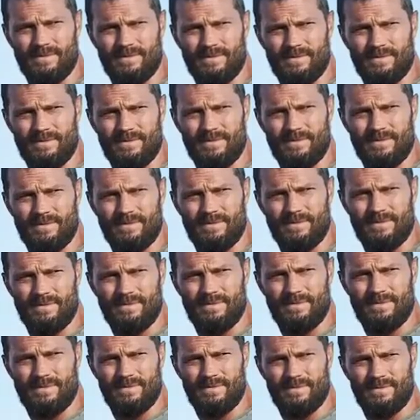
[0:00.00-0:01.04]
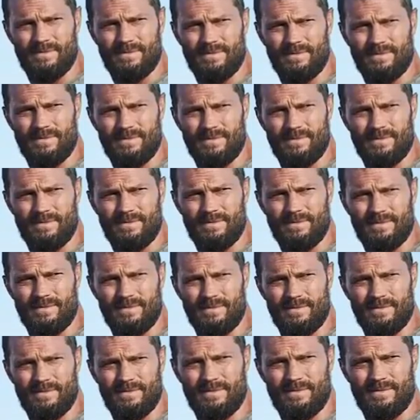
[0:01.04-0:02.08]

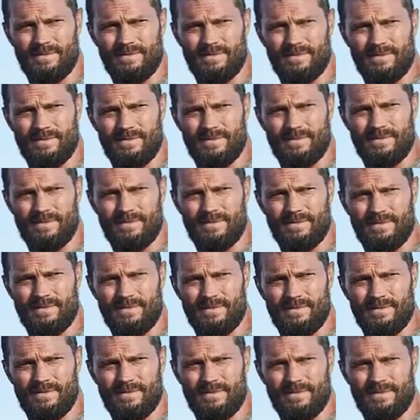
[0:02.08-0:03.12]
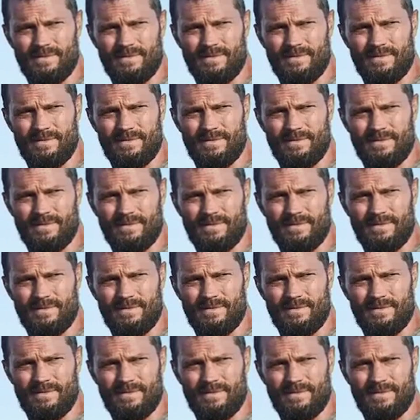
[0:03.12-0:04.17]

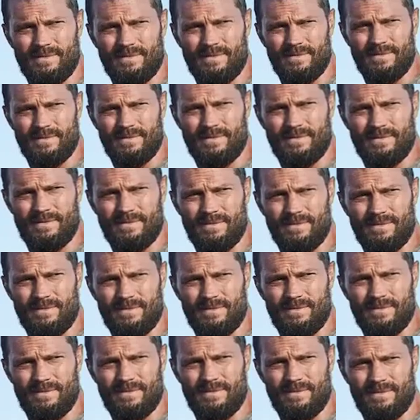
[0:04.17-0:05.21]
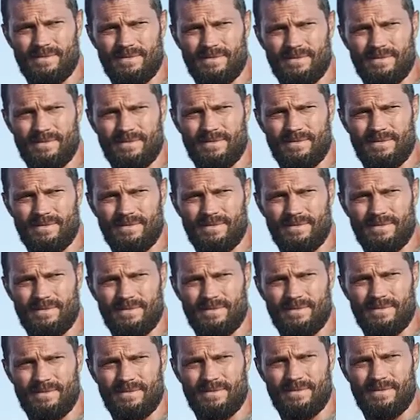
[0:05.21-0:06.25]

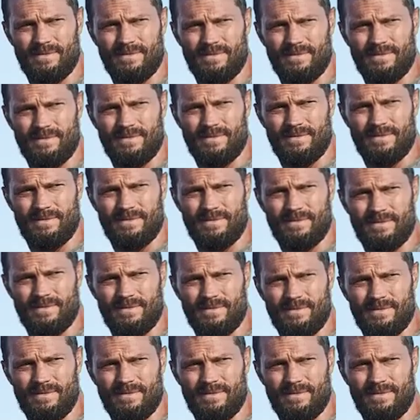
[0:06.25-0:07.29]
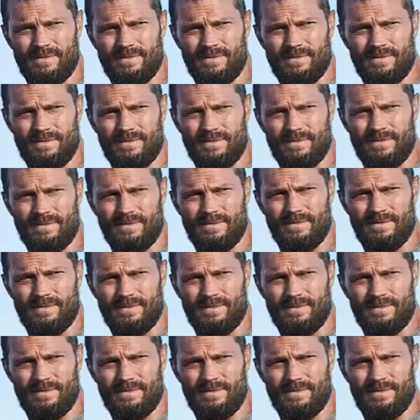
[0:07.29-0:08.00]
No words are spoken by the person on screen.